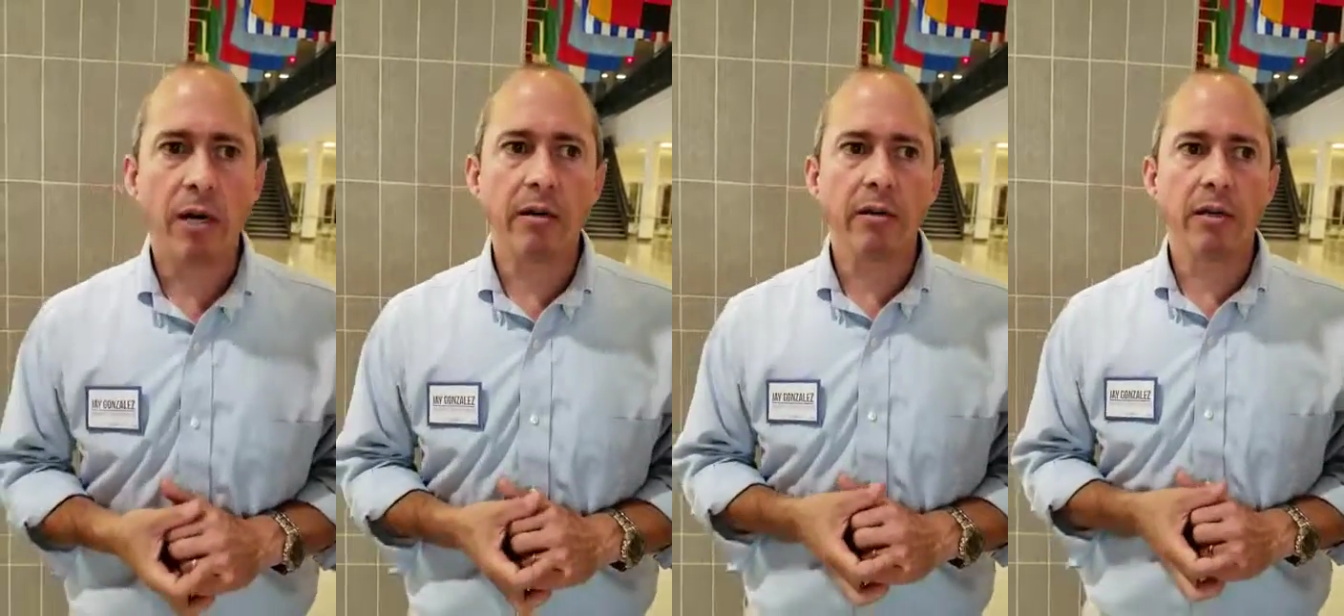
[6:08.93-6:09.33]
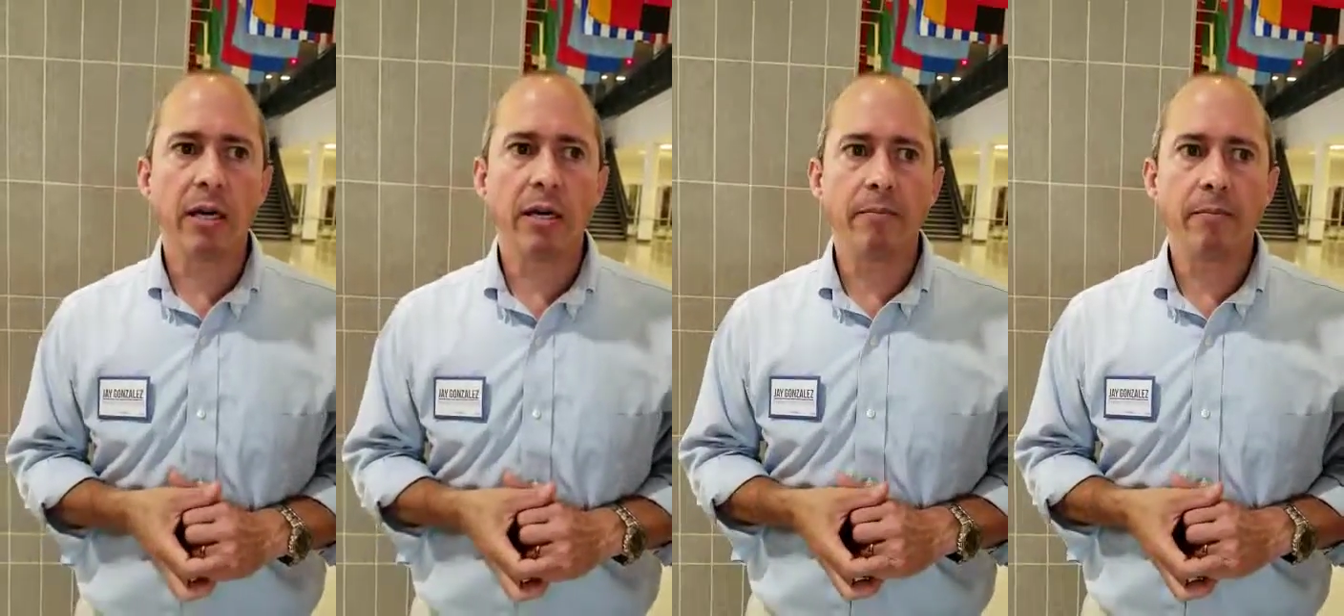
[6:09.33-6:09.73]
Well,
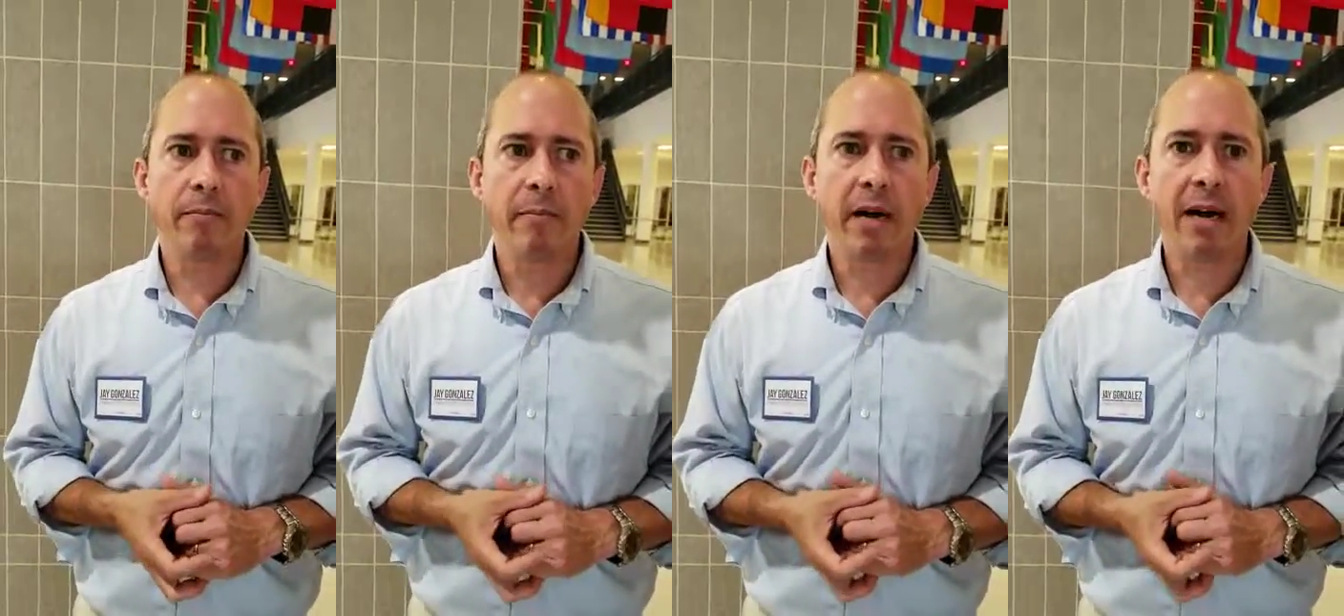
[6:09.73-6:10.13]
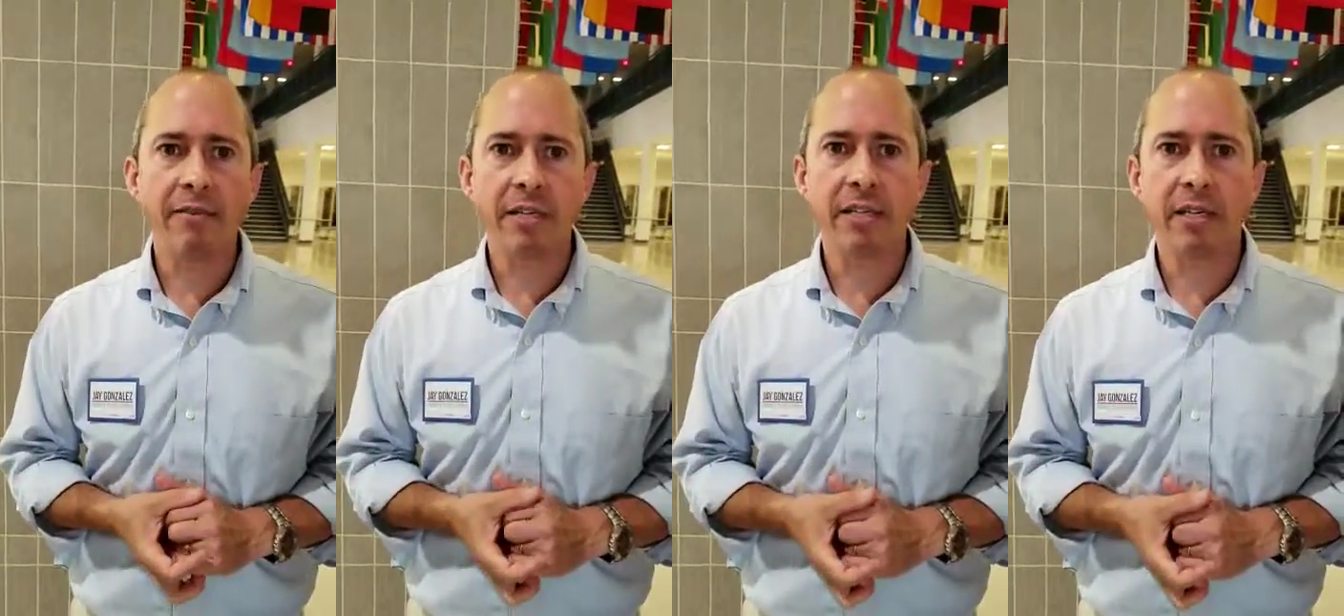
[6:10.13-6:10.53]

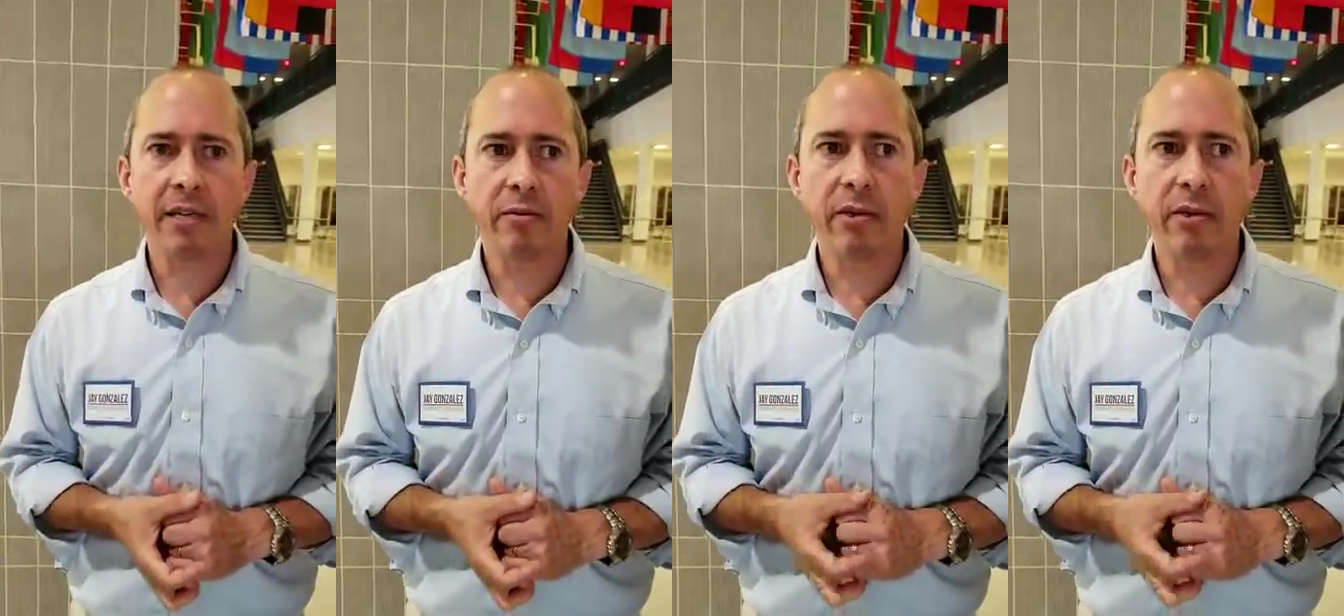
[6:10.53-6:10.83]
obviously,